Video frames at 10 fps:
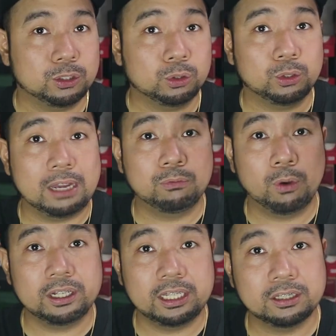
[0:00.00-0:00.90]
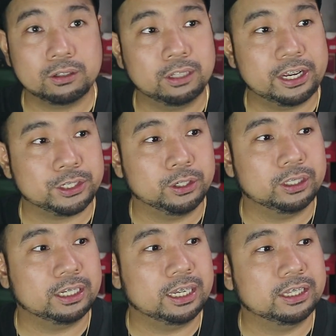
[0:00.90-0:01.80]
It's good to have one in the
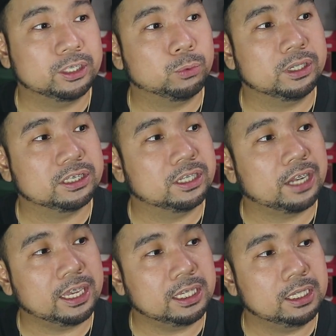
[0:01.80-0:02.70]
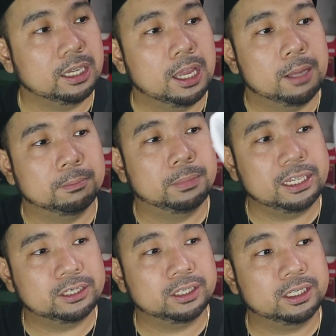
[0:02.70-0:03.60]
collection. Again, this one is the Nike
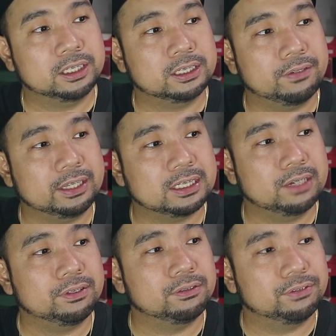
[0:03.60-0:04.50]
Blazer 77